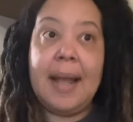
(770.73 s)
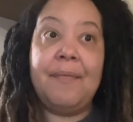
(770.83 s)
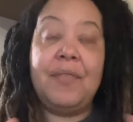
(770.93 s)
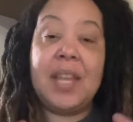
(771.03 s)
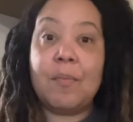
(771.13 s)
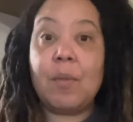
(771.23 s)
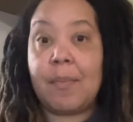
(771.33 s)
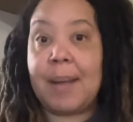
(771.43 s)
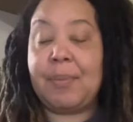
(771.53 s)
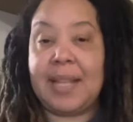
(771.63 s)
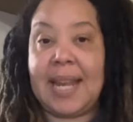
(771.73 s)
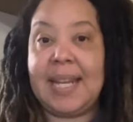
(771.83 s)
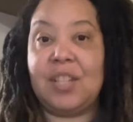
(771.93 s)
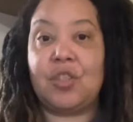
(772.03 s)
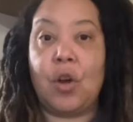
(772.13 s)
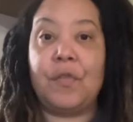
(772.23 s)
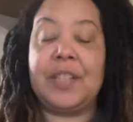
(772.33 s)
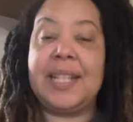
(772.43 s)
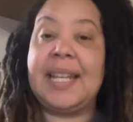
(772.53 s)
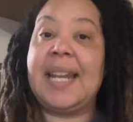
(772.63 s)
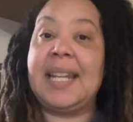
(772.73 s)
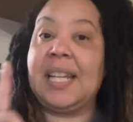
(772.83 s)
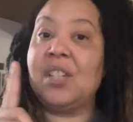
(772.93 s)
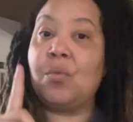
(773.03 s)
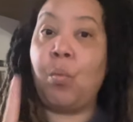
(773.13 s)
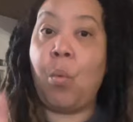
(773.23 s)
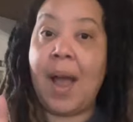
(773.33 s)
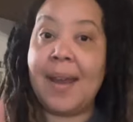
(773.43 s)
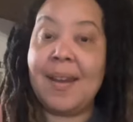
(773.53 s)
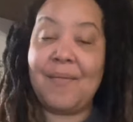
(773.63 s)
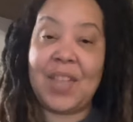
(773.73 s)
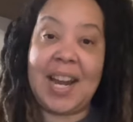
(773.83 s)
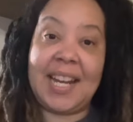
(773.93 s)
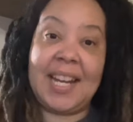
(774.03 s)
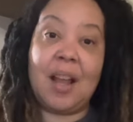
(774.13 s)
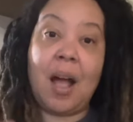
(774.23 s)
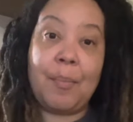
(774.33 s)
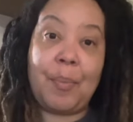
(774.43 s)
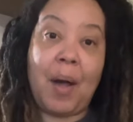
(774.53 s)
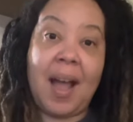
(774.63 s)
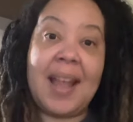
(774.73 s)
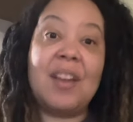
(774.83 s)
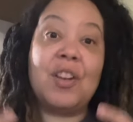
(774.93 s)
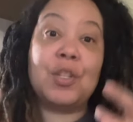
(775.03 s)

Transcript: Then what my plan is to hopefully get at least one that I can up pot